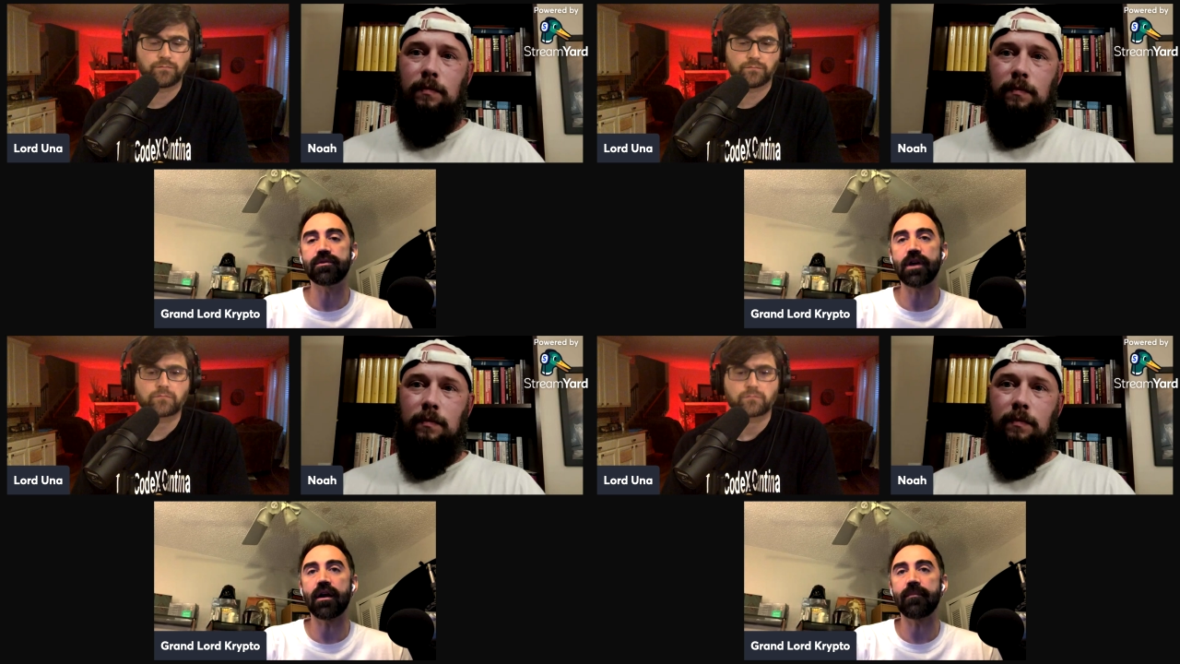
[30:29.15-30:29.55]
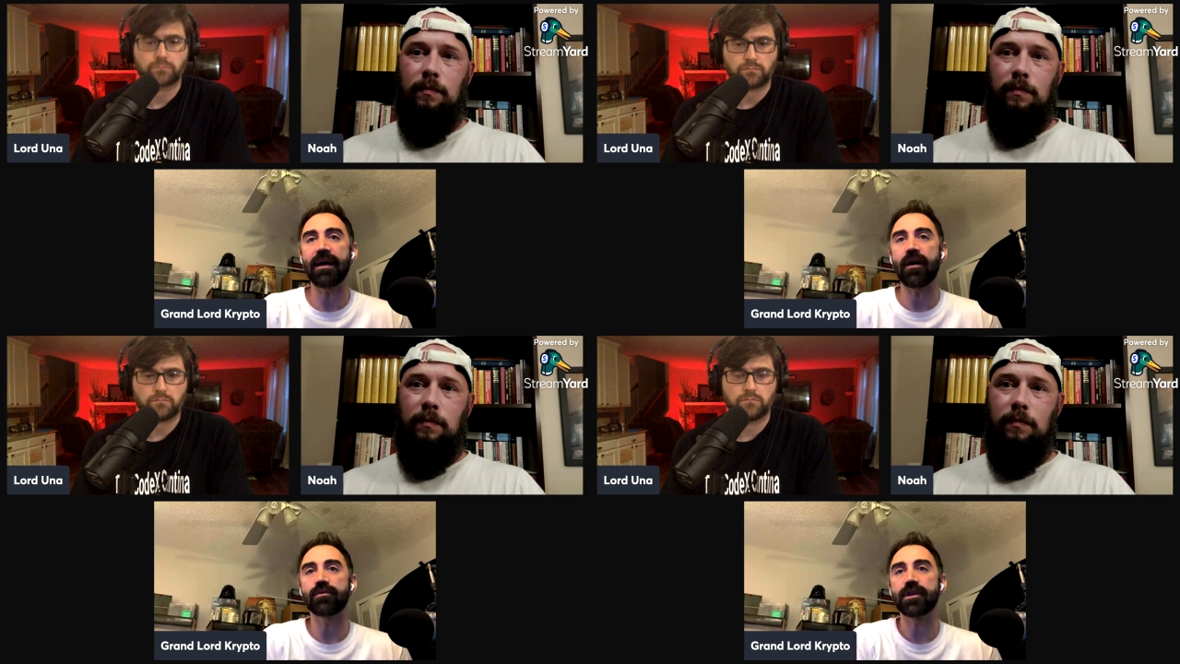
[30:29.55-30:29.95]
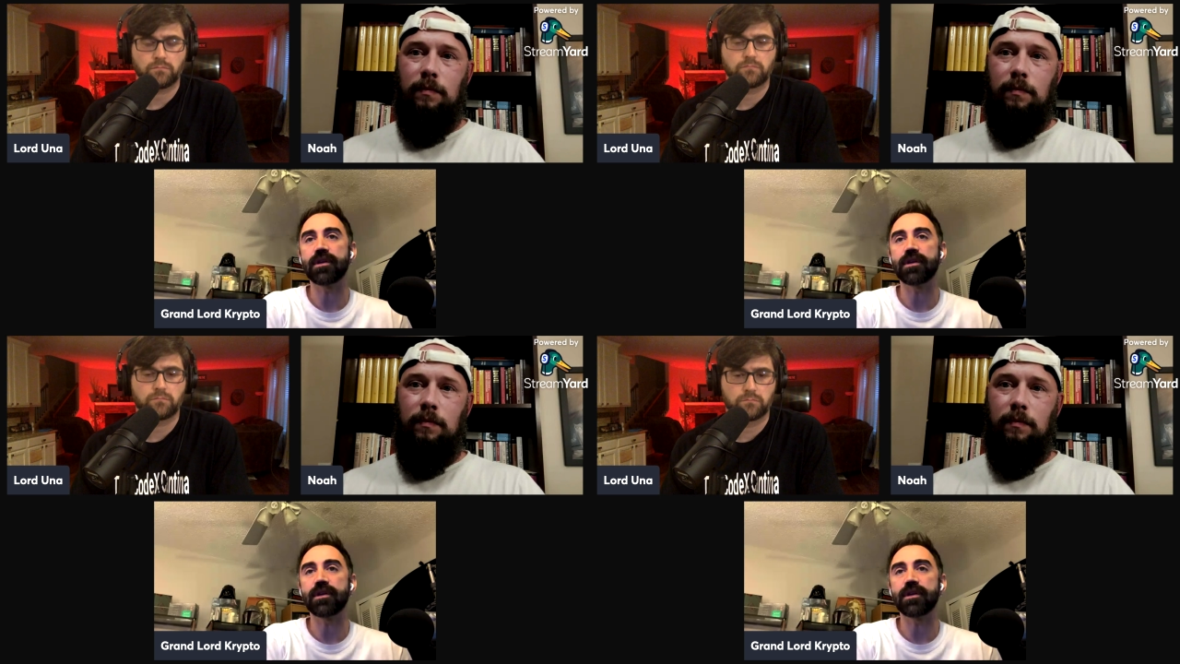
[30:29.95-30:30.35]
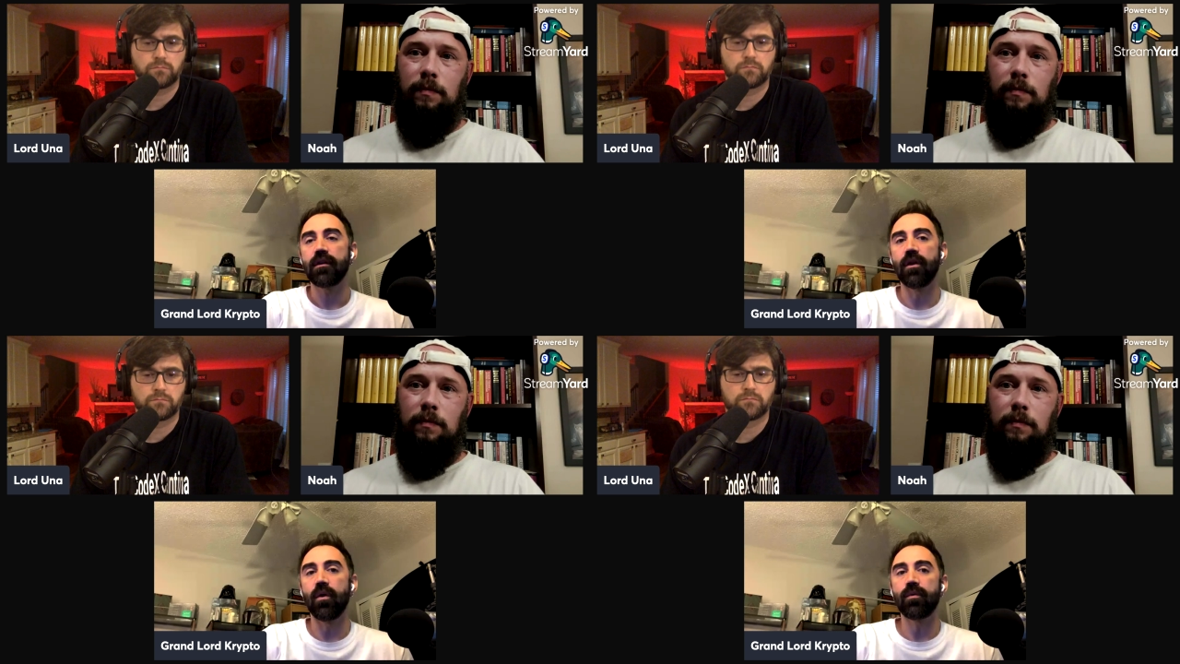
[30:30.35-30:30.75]
Speaker 1: you talk about,
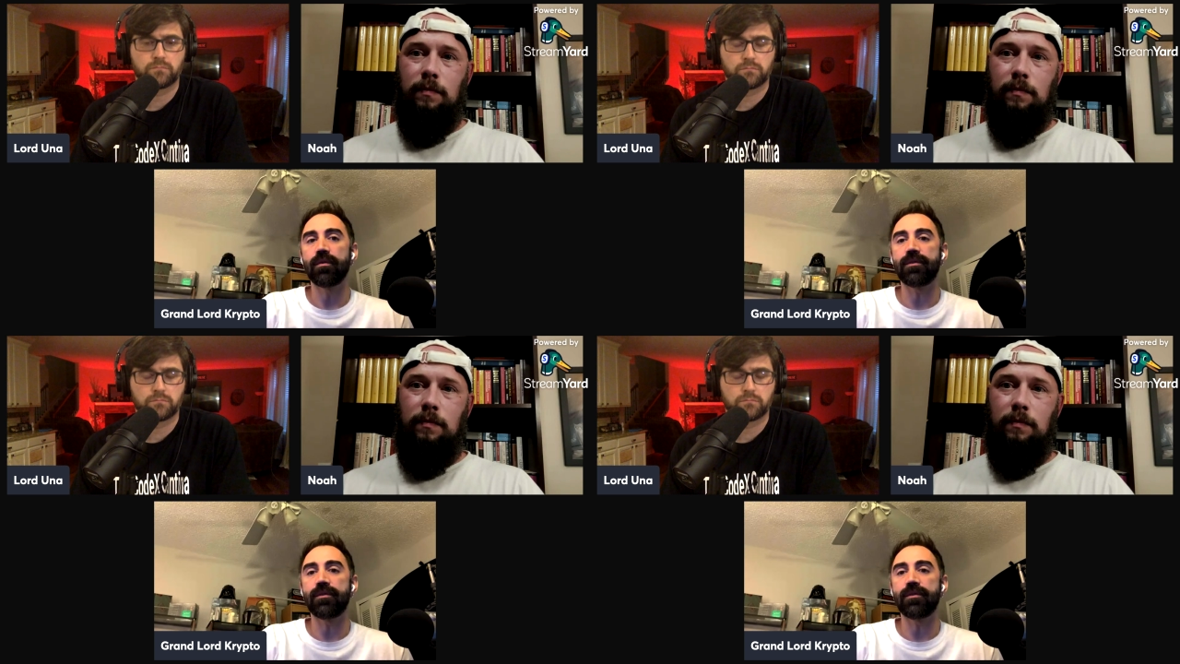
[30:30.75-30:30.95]
you know,